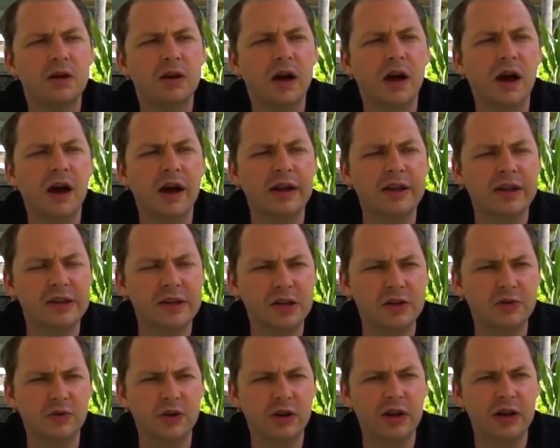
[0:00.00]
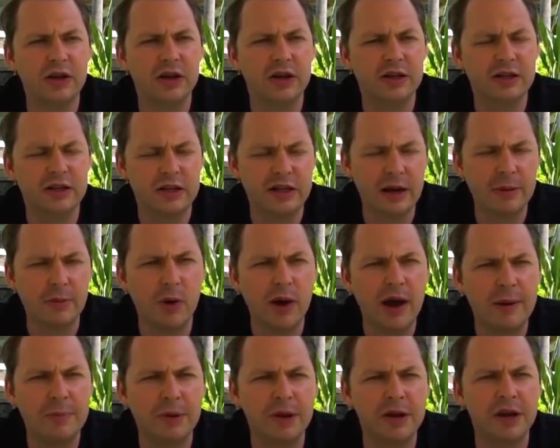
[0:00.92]
Uh, and this is really, a, it's a demo
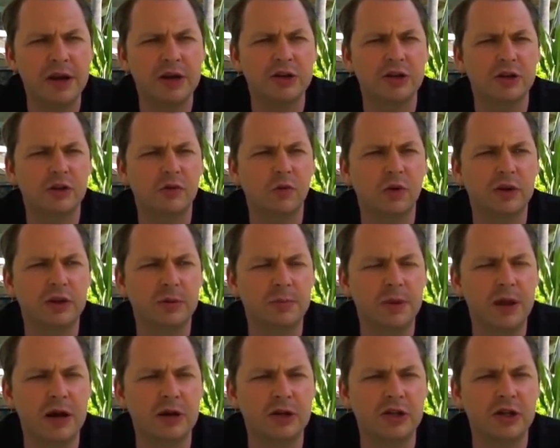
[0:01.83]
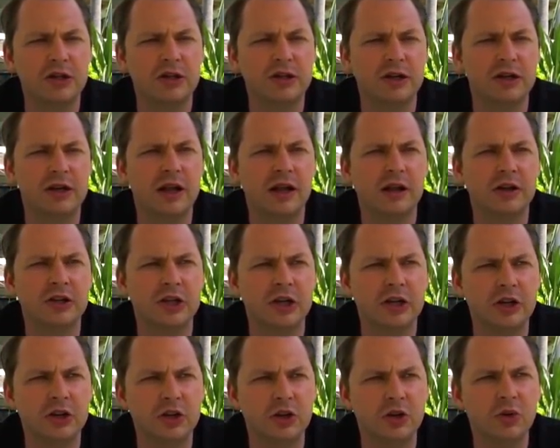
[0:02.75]
application of what the blockchain technology
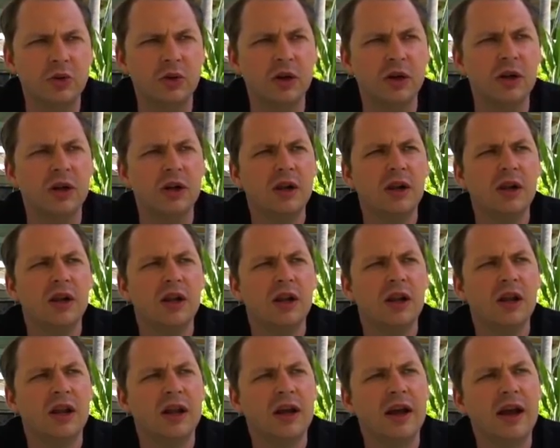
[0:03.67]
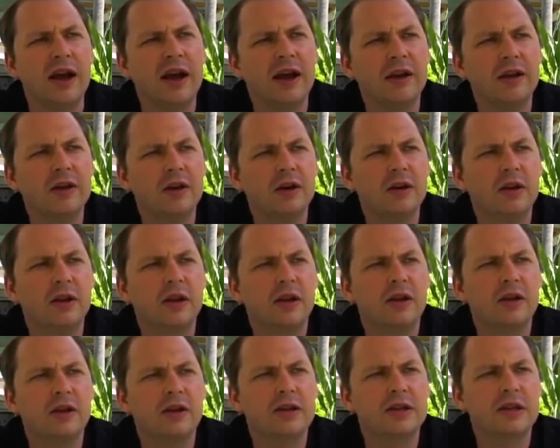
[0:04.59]
can do. And
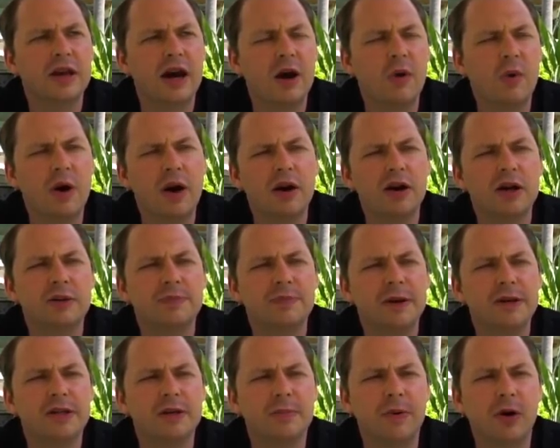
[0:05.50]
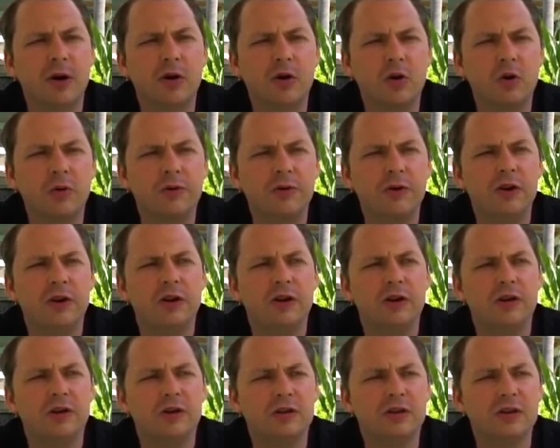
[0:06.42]
Skywire is based upon
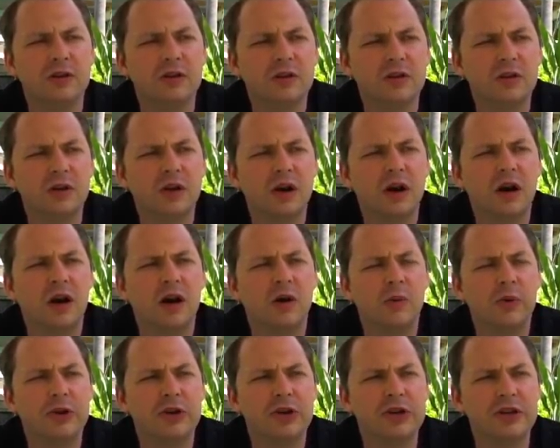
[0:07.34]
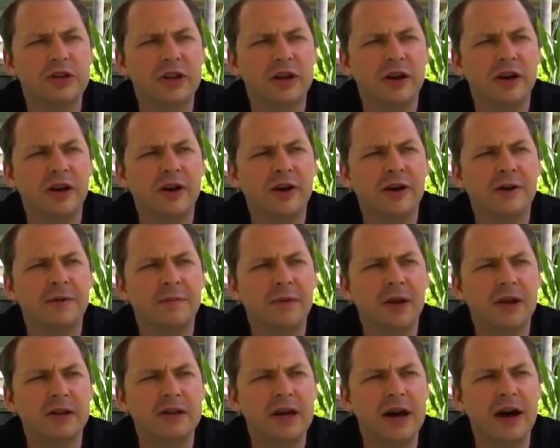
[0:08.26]
Goofy, uh, which is an
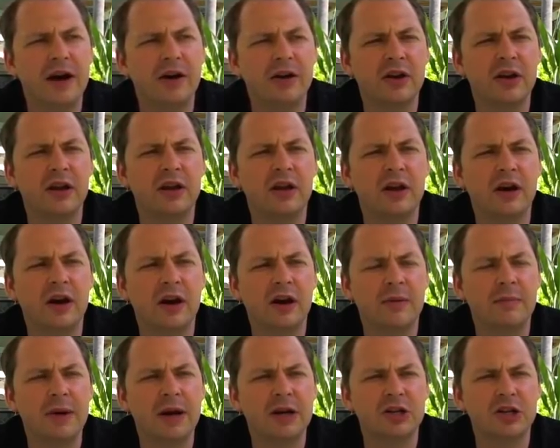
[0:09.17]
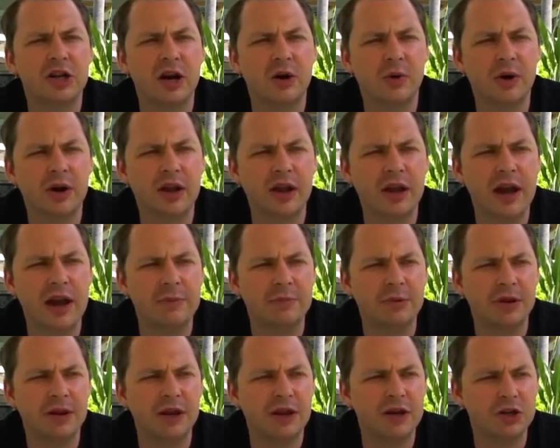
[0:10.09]
Italian uh, mesh networking
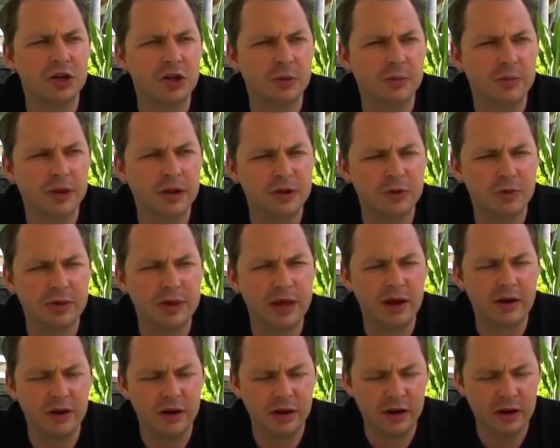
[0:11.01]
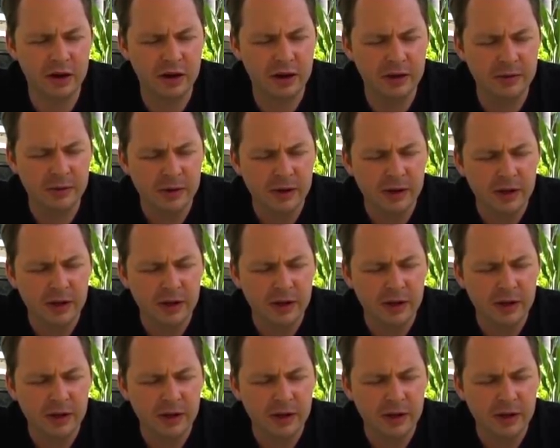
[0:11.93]
application, but it's without, uh,